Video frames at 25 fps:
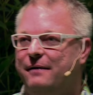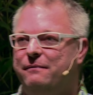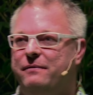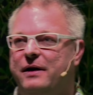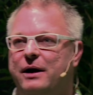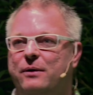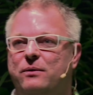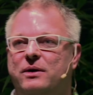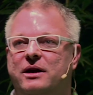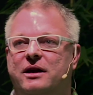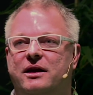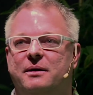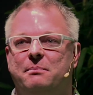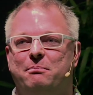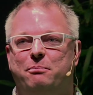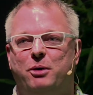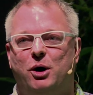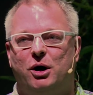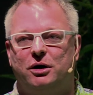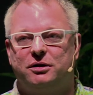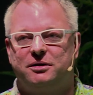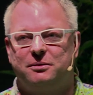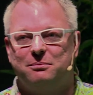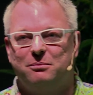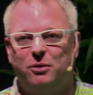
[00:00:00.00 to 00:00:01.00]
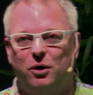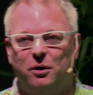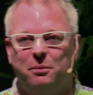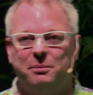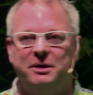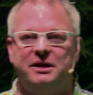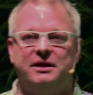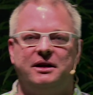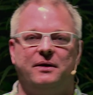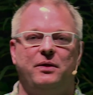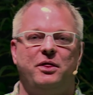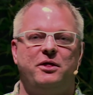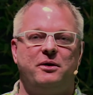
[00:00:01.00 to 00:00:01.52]
very important
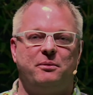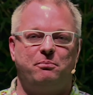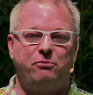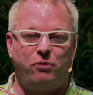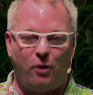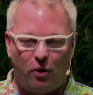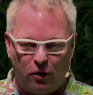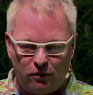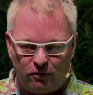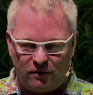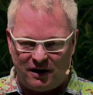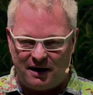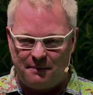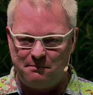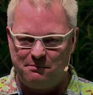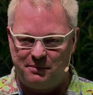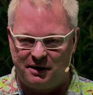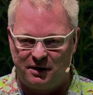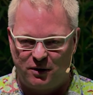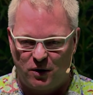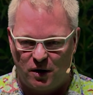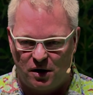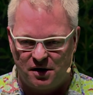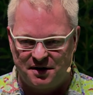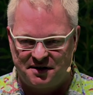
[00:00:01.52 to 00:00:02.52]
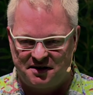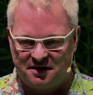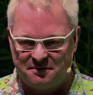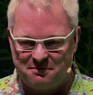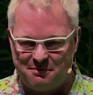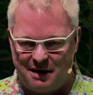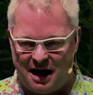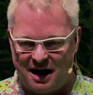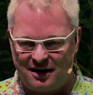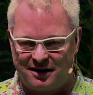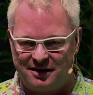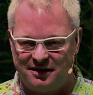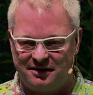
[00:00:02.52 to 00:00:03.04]
moment in the program because the
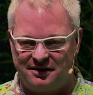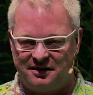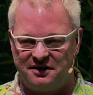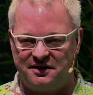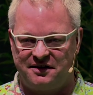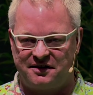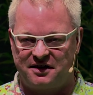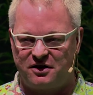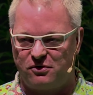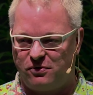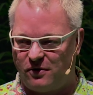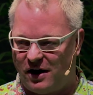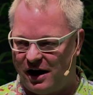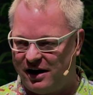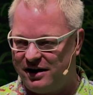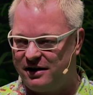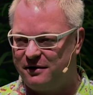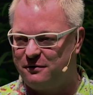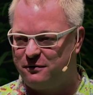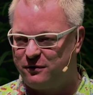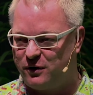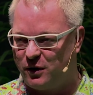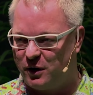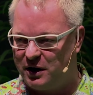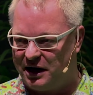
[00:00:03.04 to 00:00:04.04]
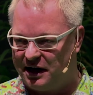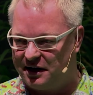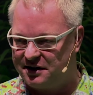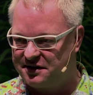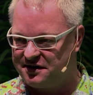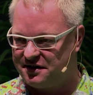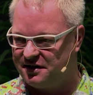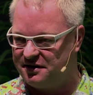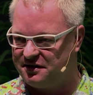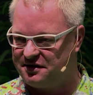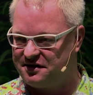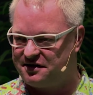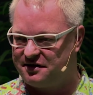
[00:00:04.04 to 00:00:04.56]
market is crying for
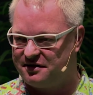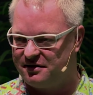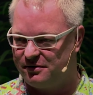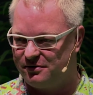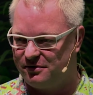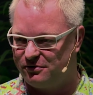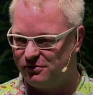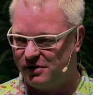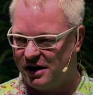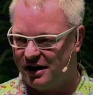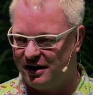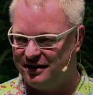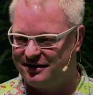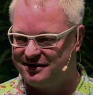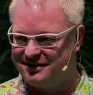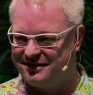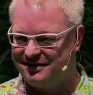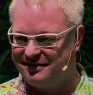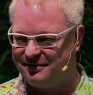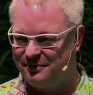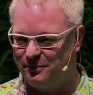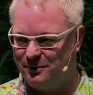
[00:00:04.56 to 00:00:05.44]
exits, right?